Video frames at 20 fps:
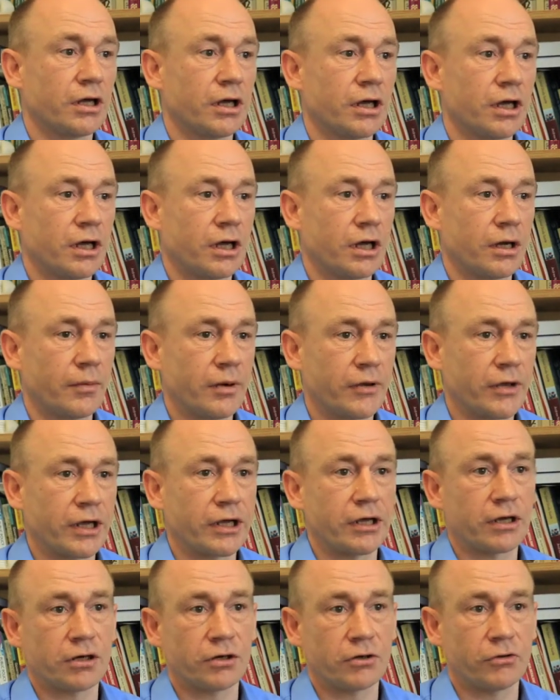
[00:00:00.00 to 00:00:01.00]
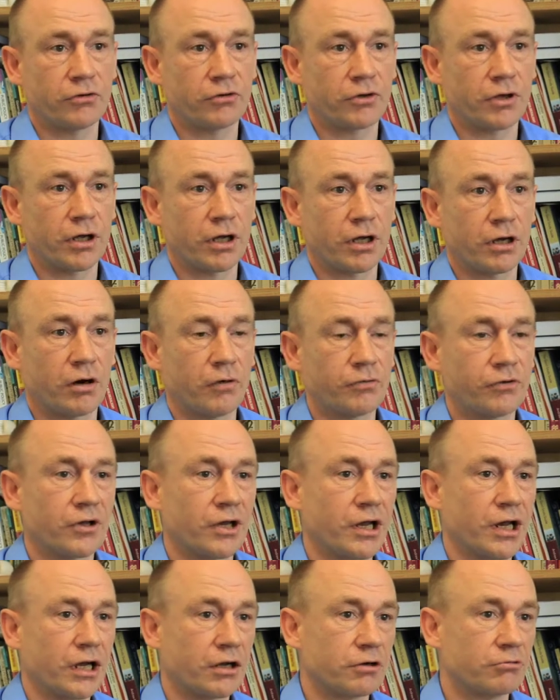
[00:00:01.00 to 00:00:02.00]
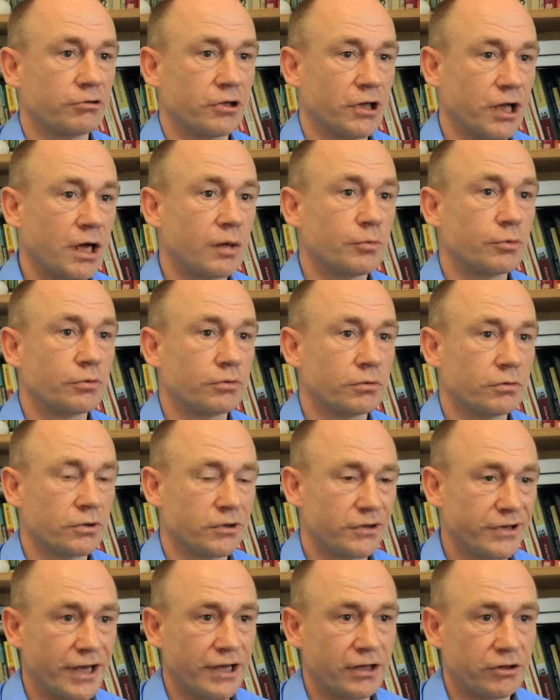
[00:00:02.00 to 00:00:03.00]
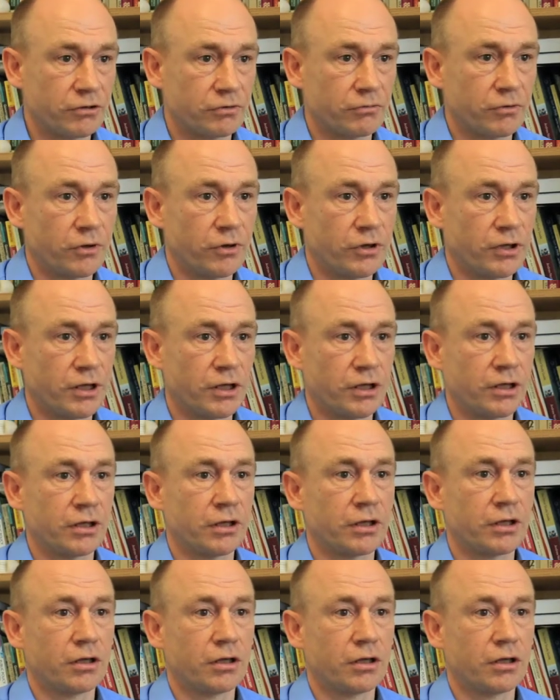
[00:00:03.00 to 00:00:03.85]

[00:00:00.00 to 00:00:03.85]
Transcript: Uh, and that includes uh, often a lack of reliable data on the,